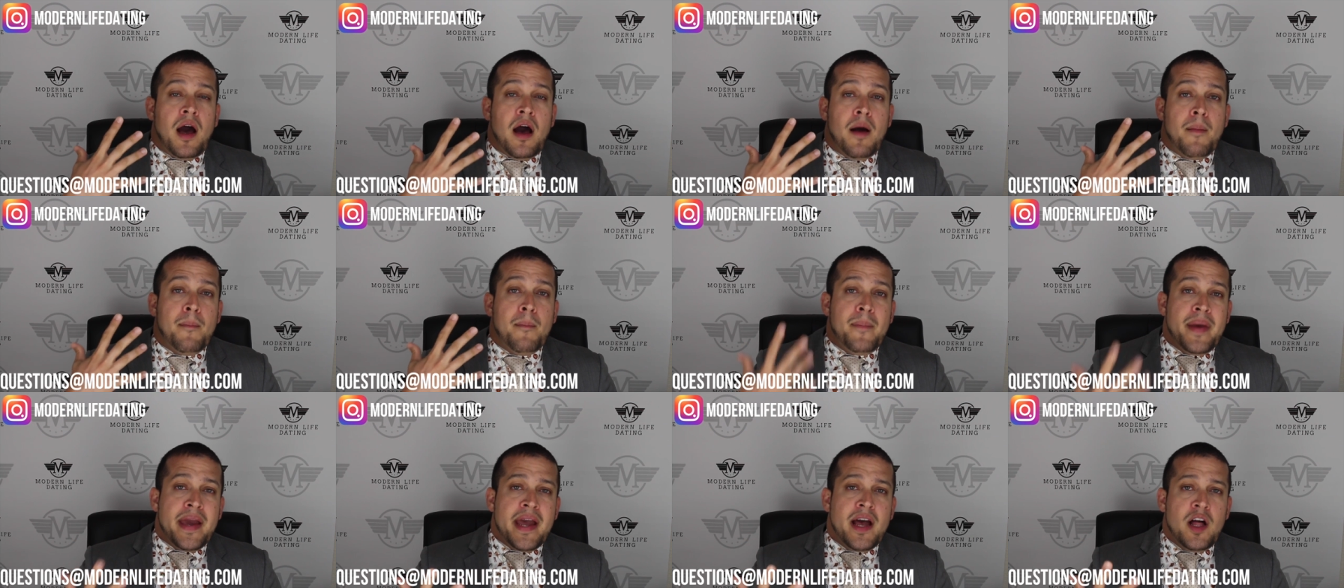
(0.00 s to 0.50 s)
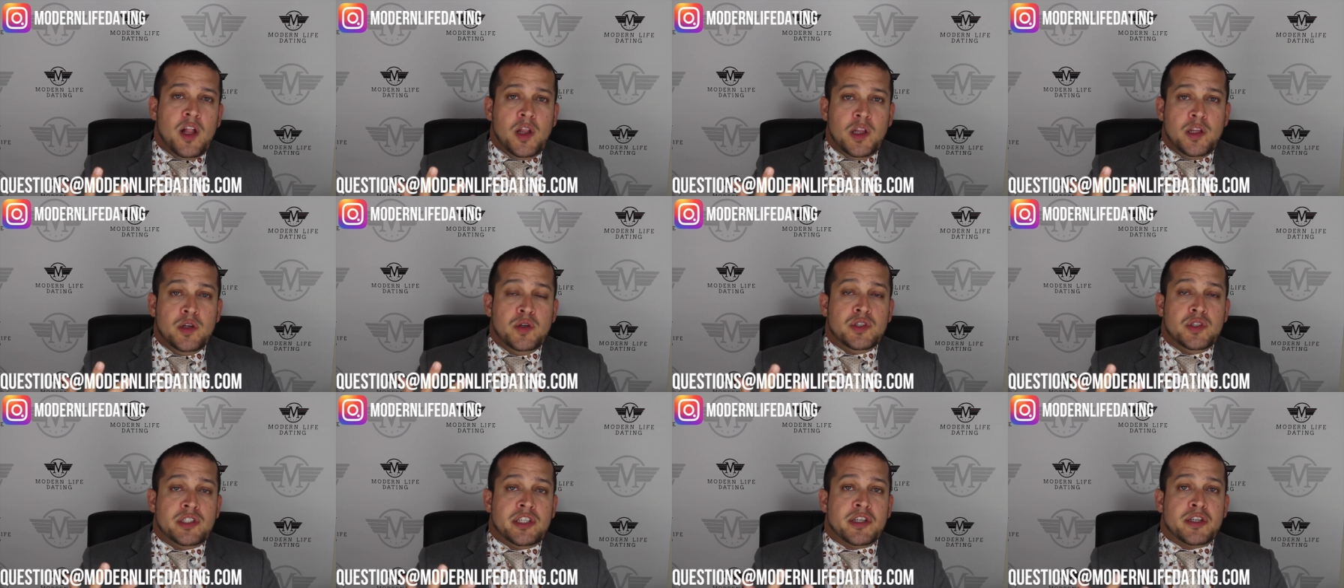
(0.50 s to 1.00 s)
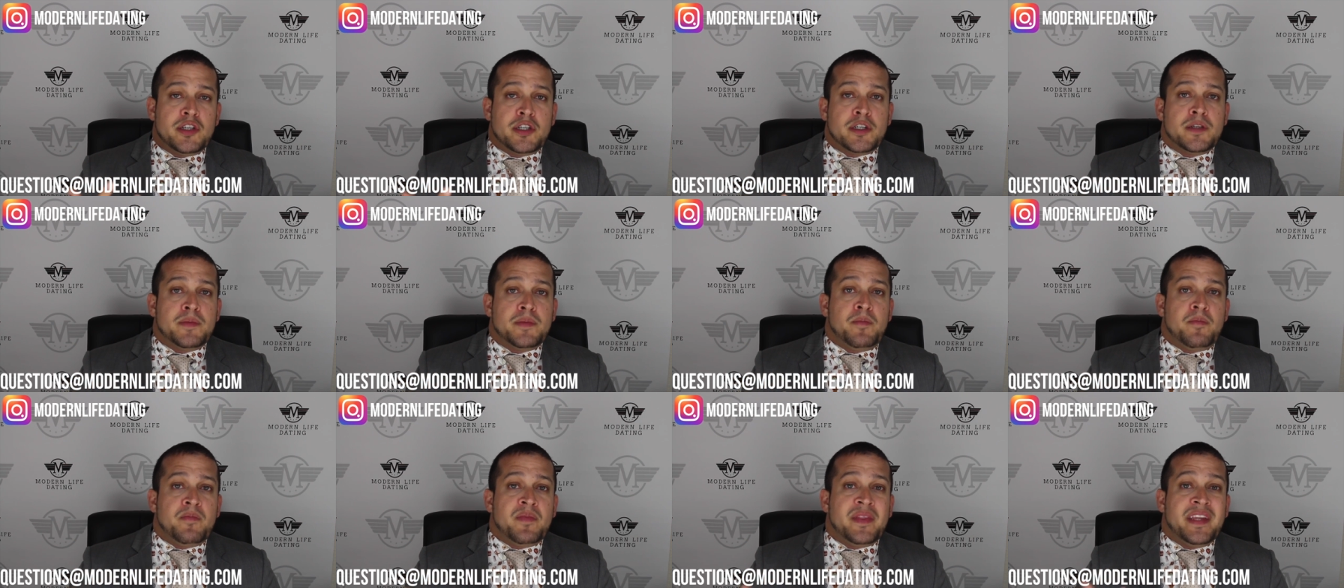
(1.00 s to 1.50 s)
a male
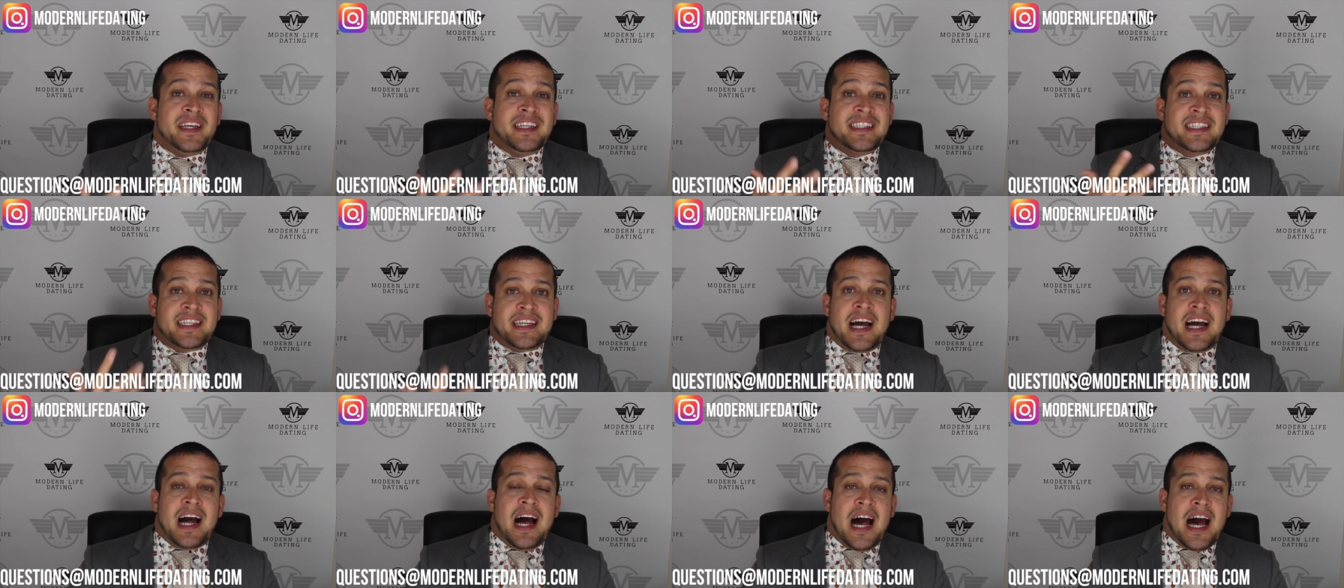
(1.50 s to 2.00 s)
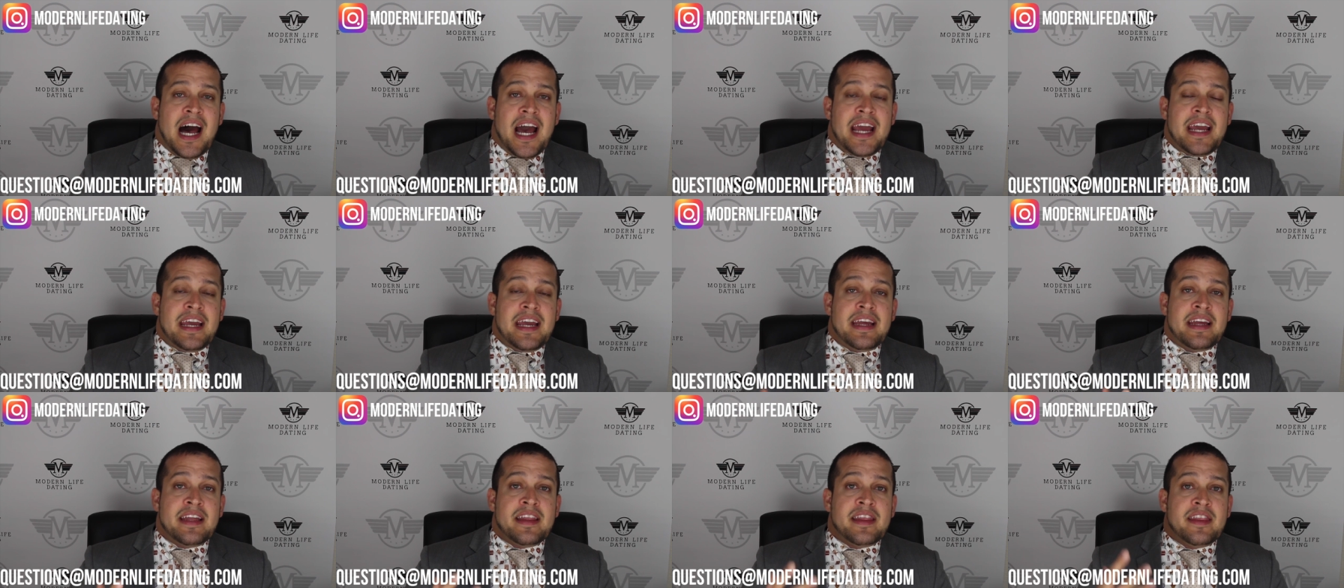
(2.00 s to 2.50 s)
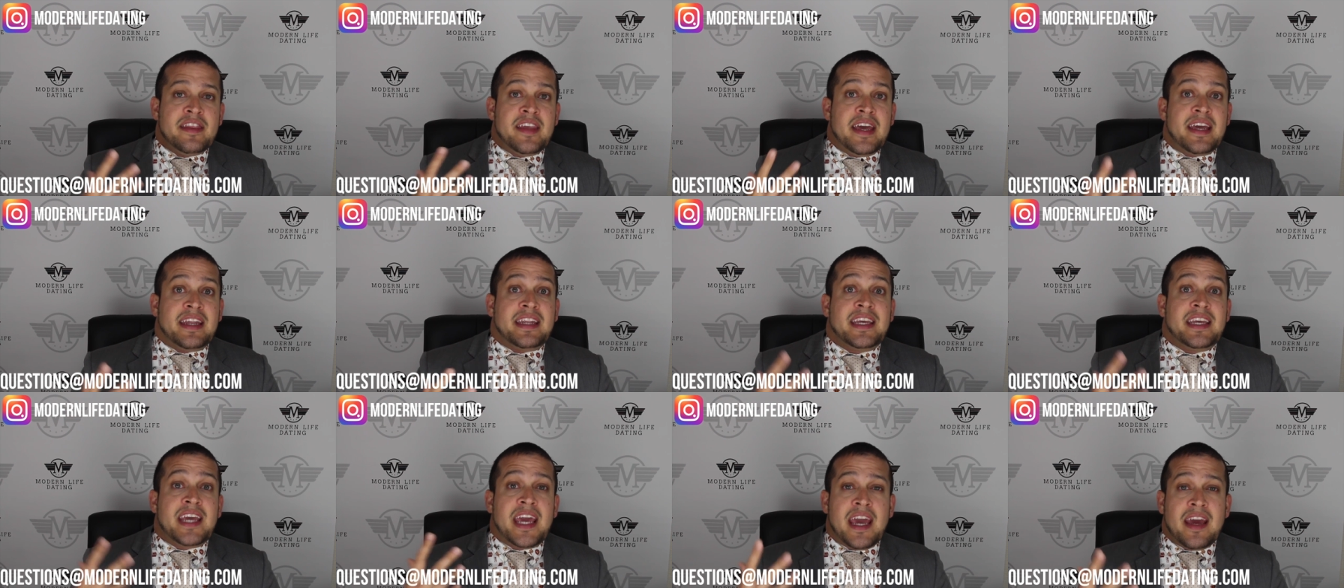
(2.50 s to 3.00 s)
loser is a guy
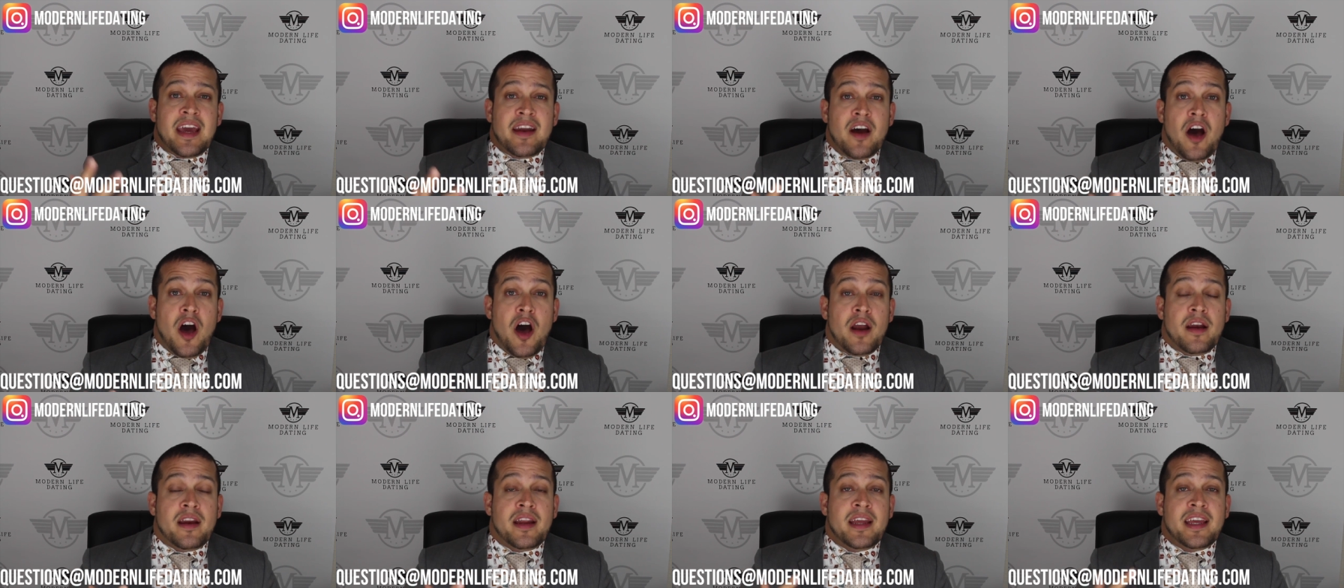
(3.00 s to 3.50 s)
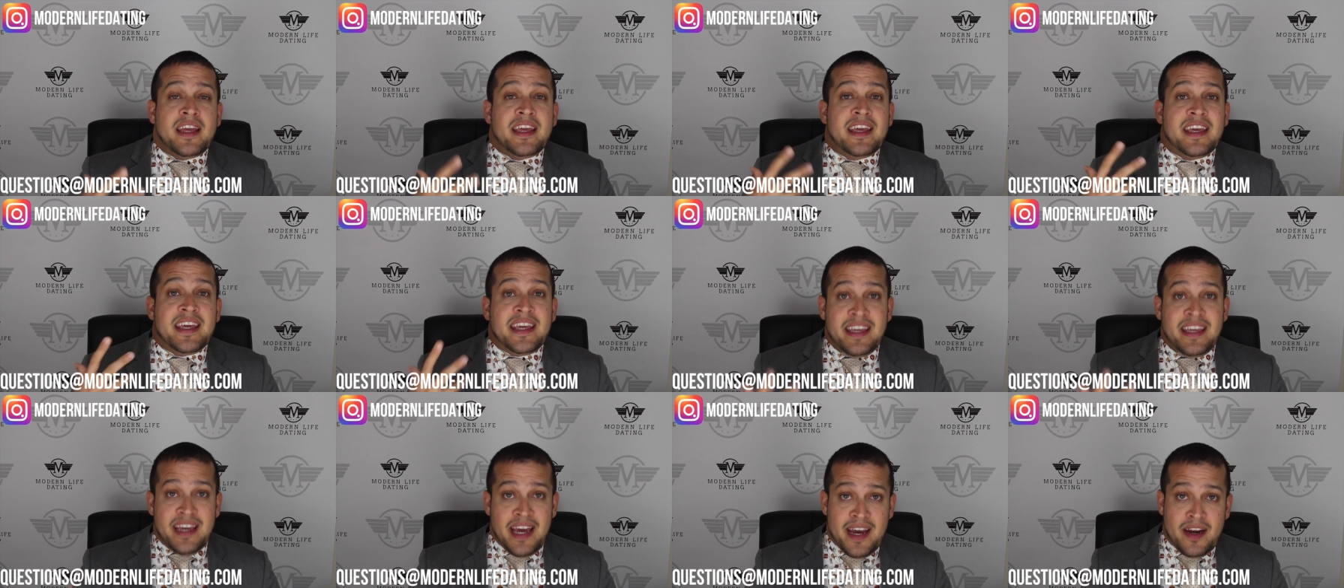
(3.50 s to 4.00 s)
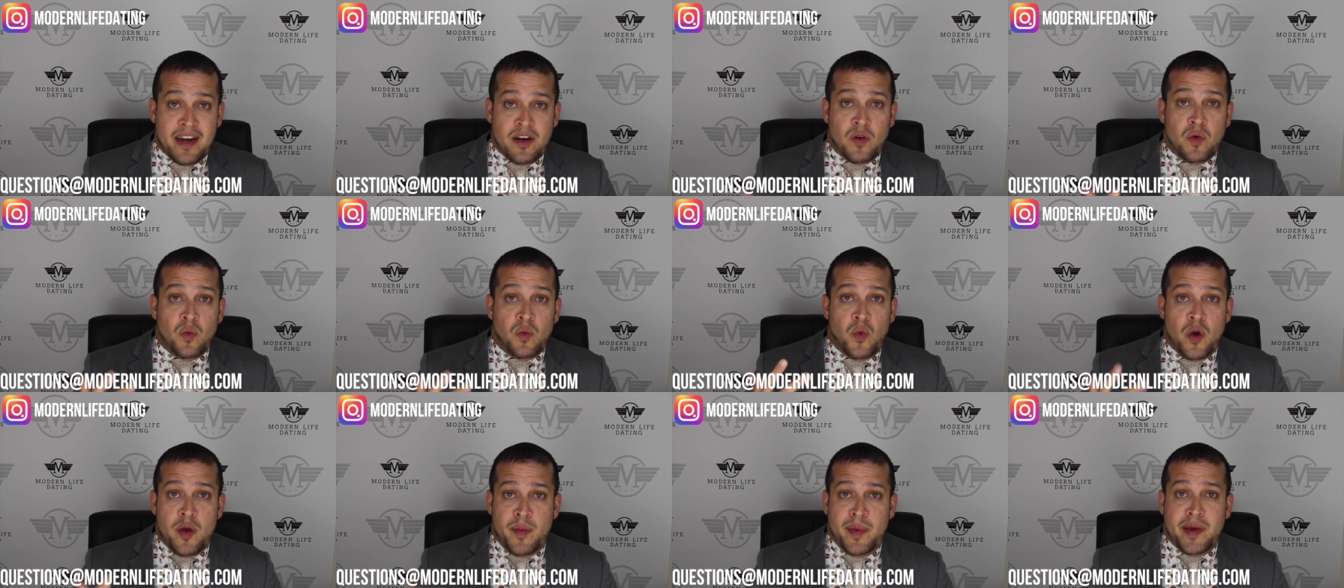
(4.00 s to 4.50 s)
that cannot
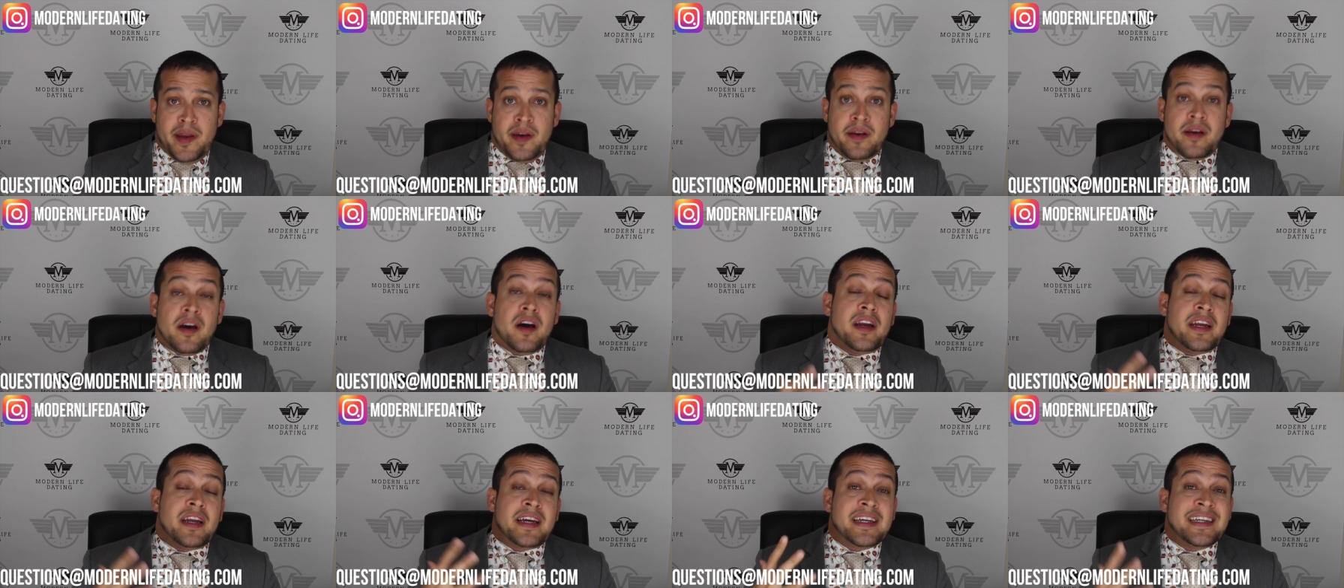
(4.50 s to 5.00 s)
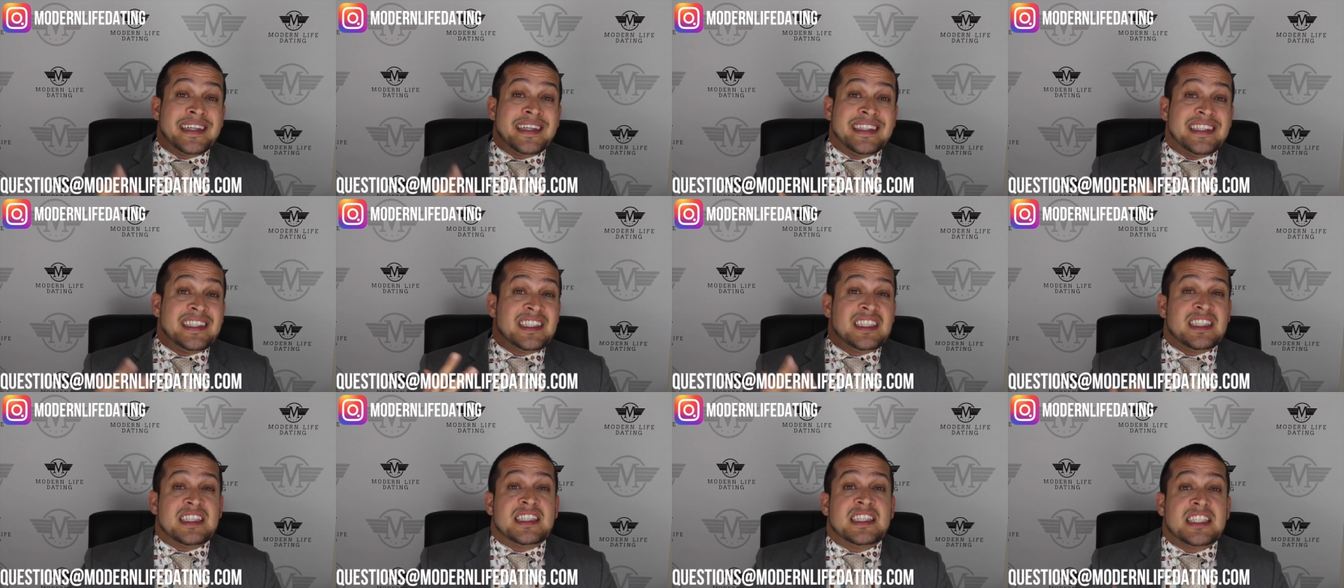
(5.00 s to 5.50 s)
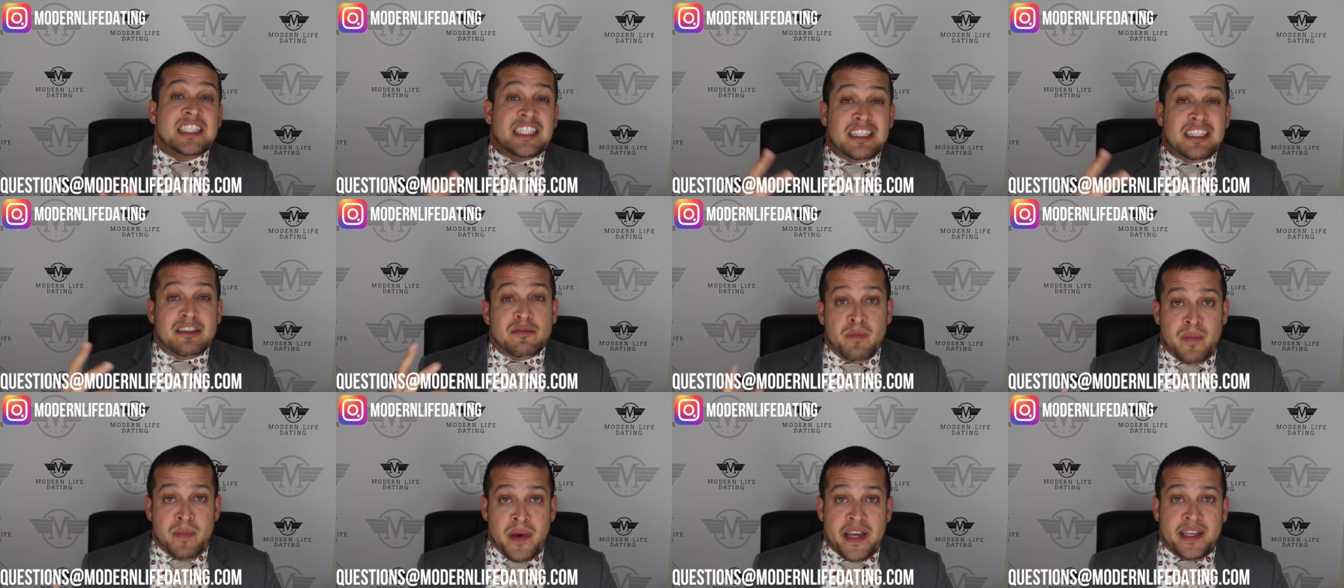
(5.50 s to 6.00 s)
get women on a
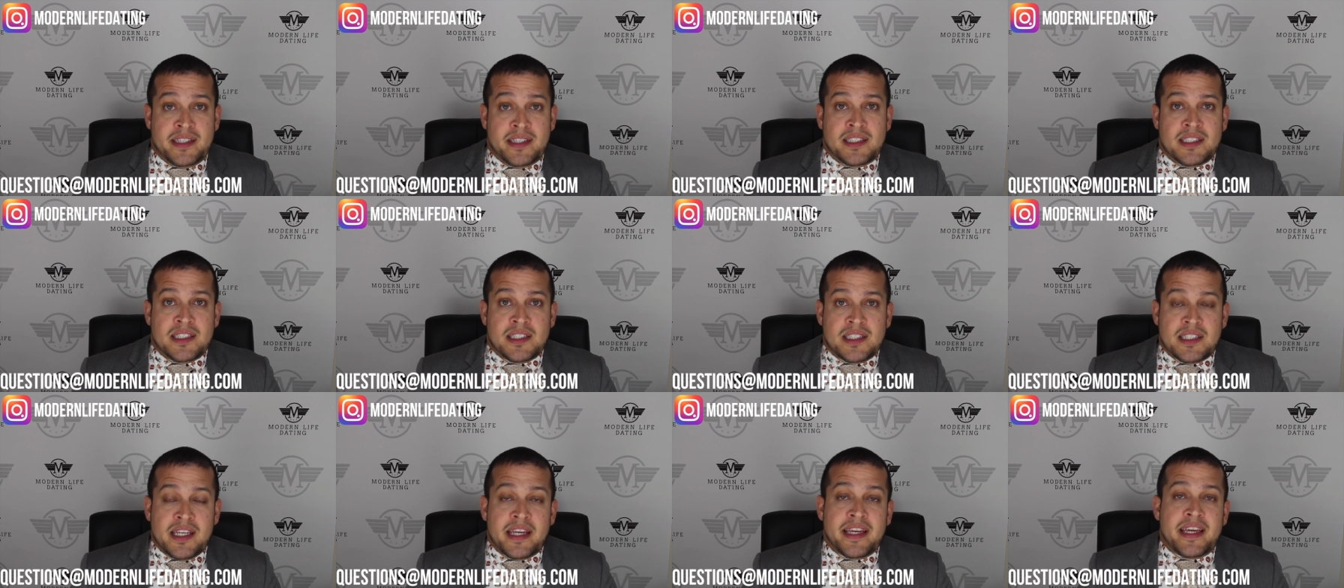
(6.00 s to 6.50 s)
consistent basis.